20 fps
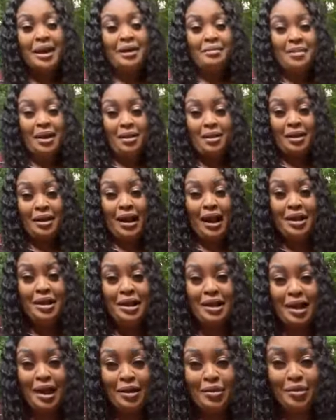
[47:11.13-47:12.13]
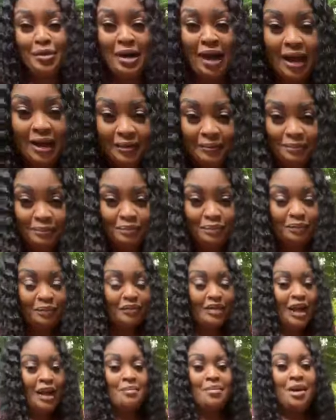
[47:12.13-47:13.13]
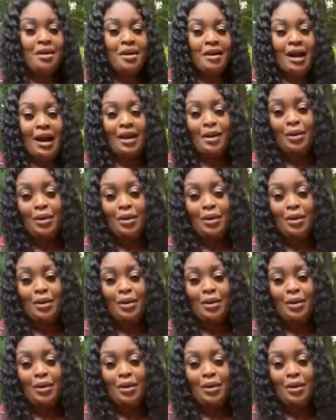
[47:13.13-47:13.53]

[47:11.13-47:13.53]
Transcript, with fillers: America, you can't do that. America,